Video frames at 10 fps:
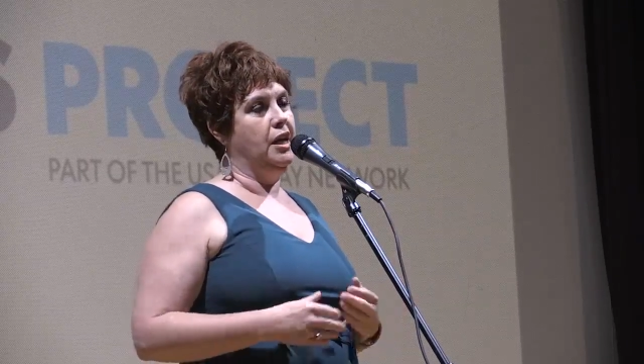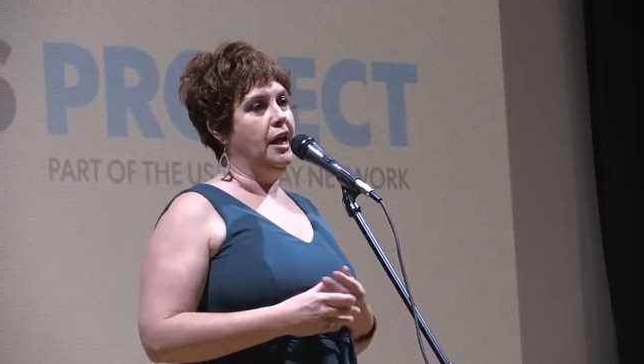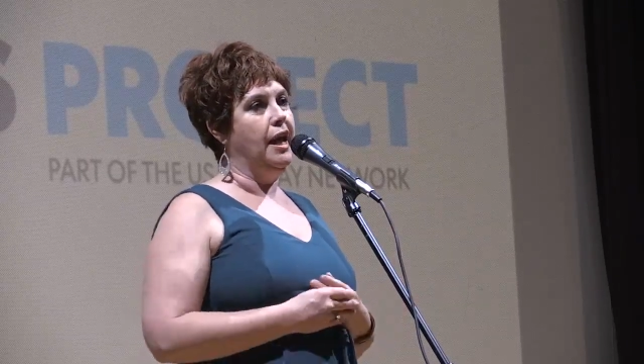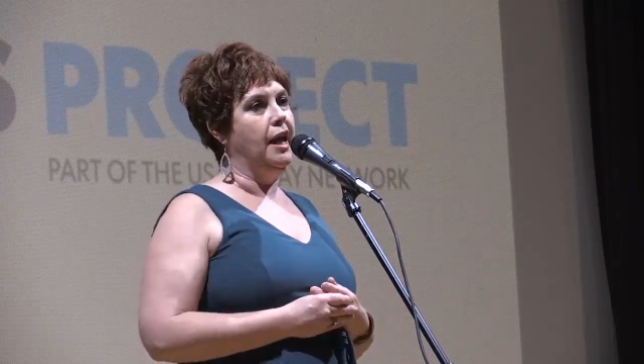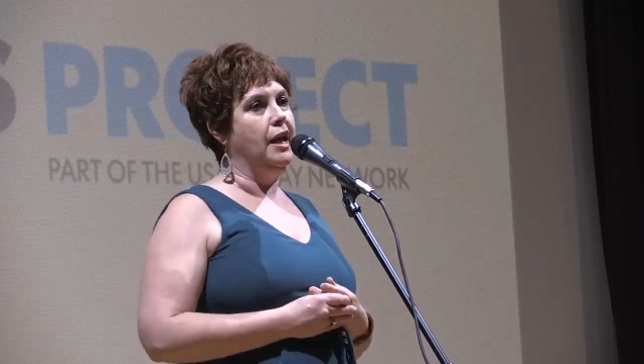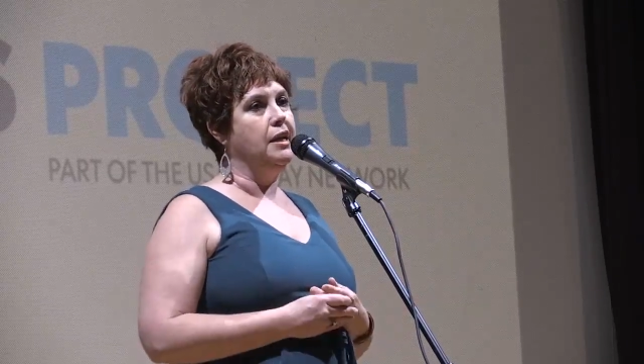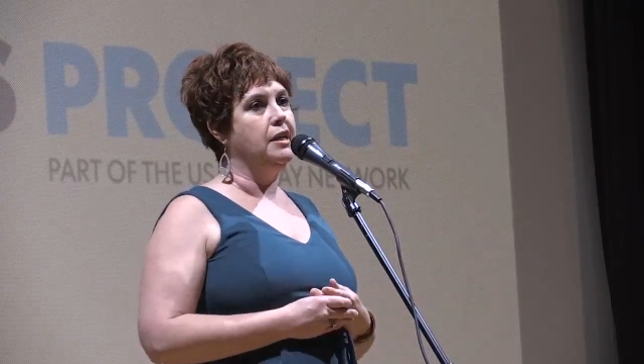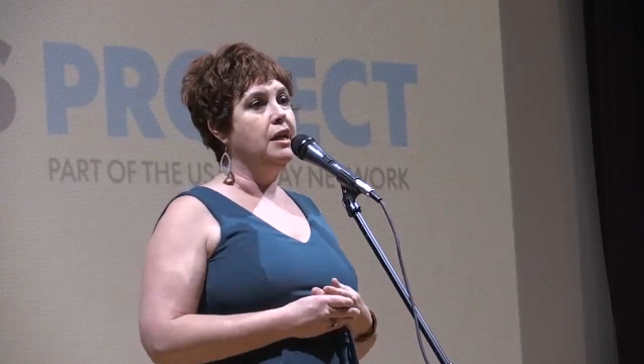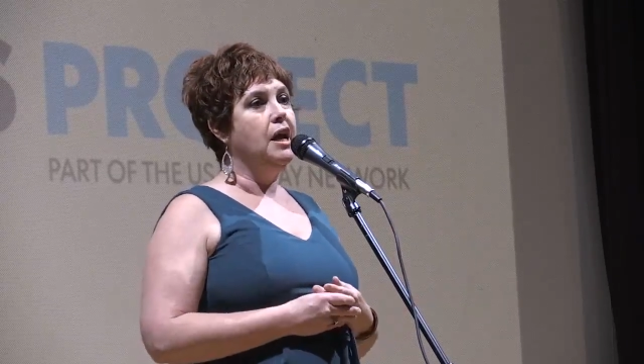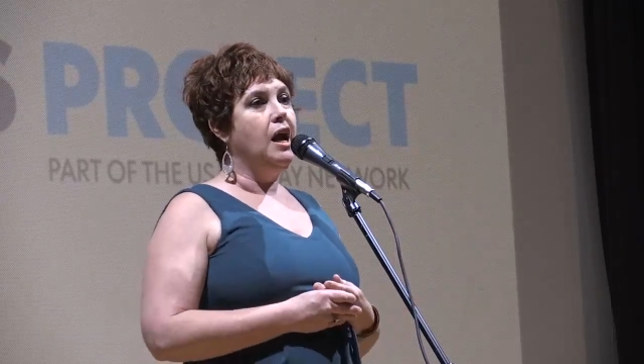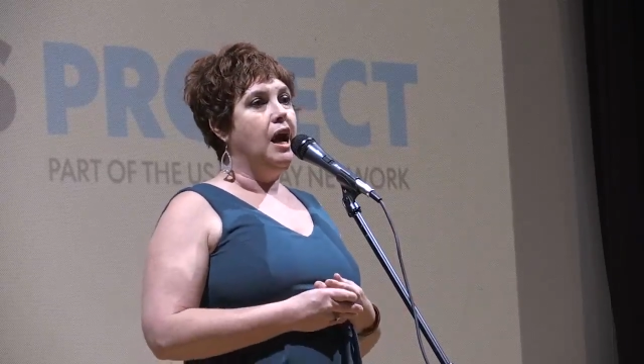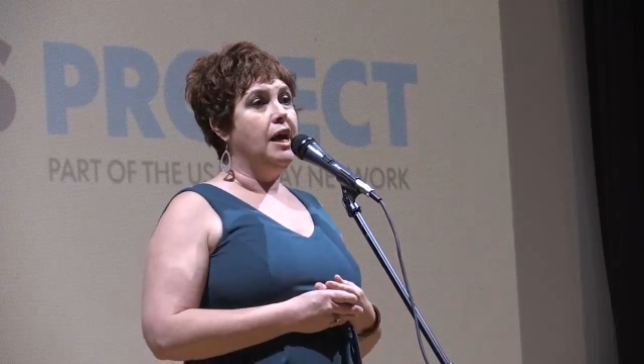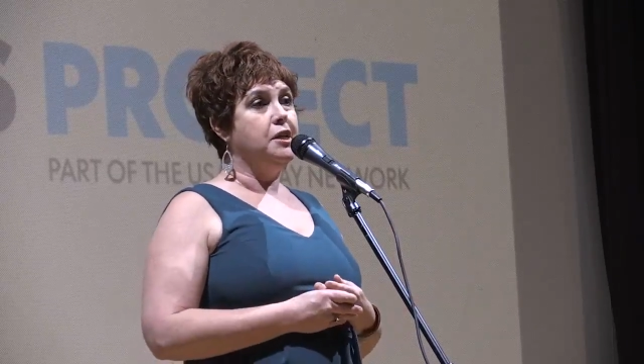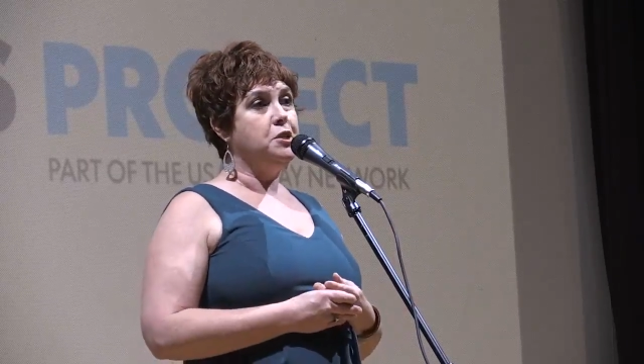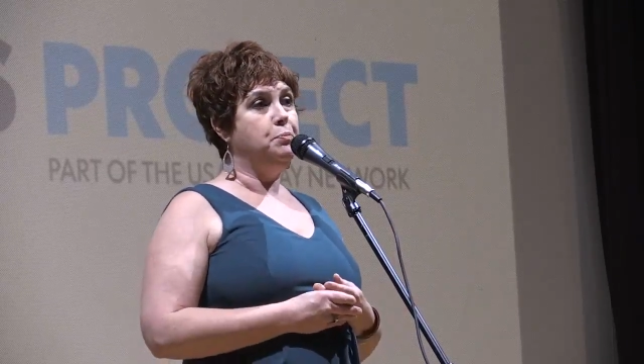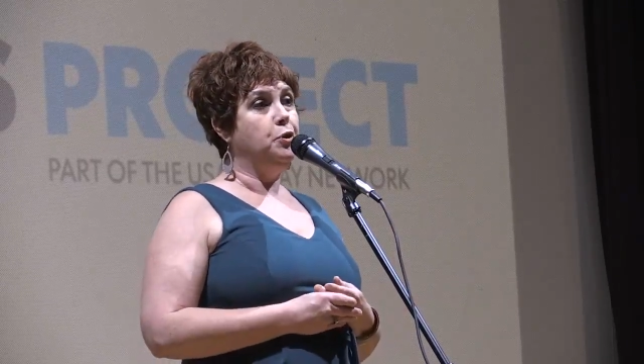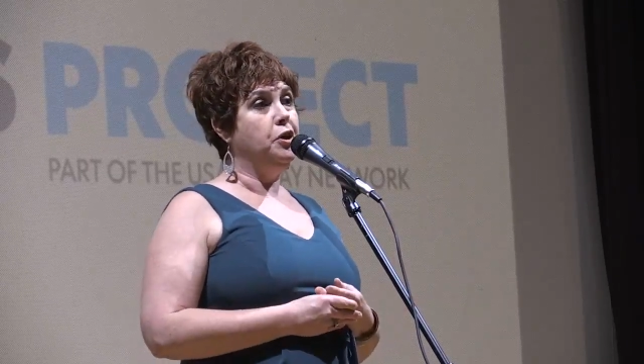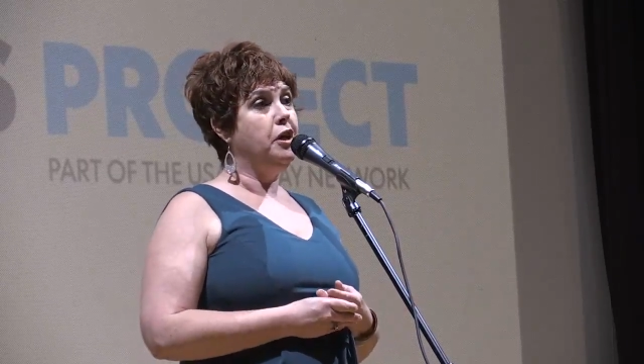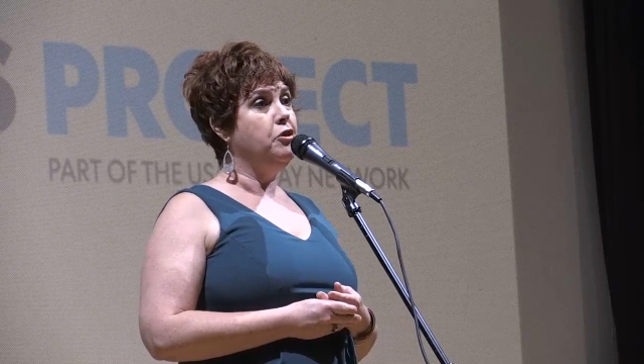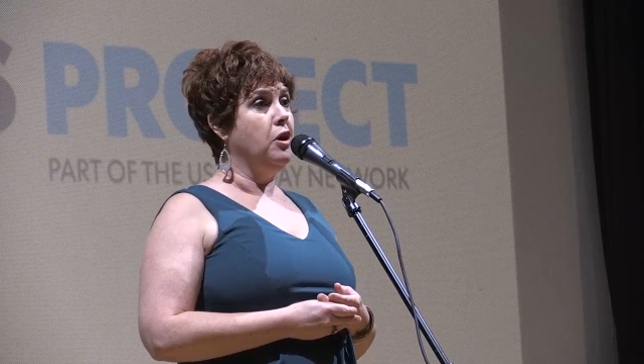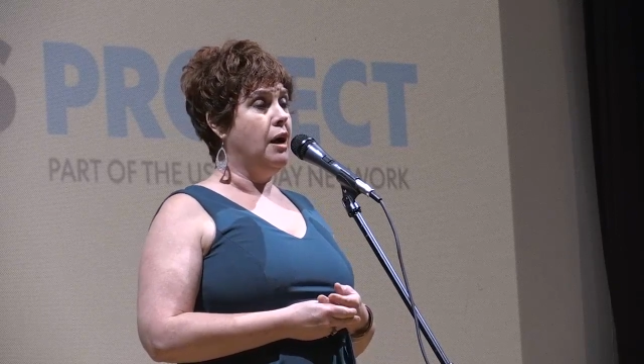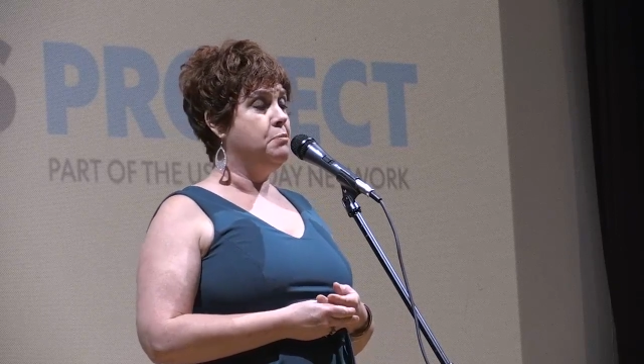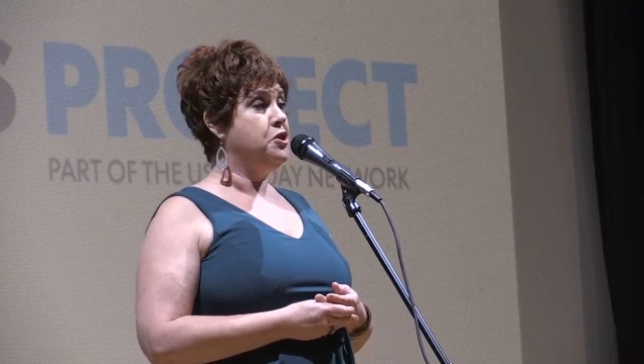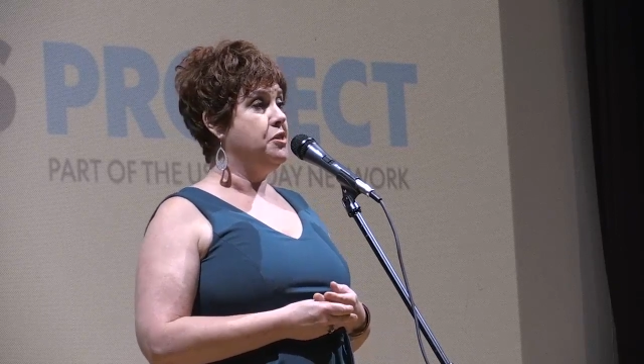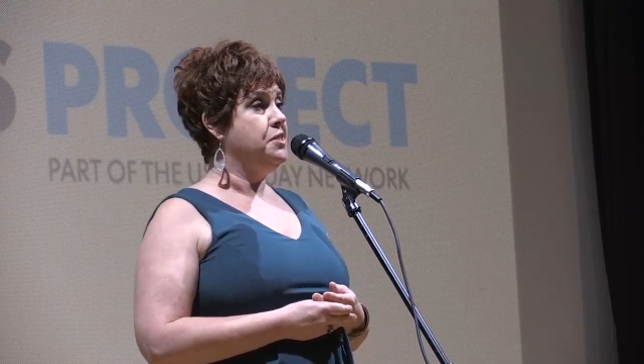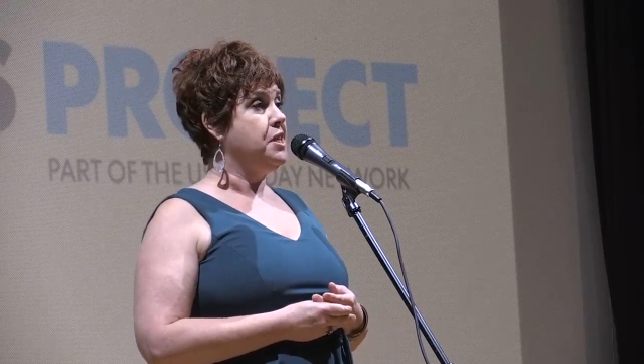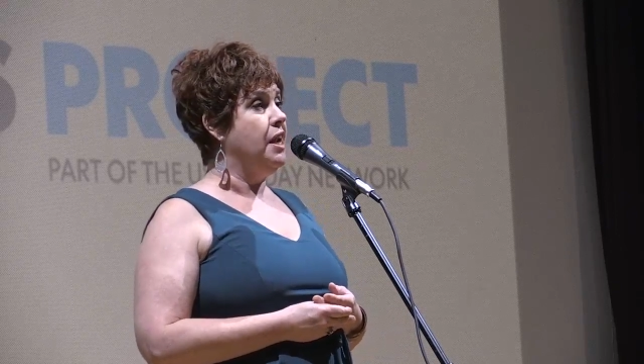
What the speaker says: And I explored other options,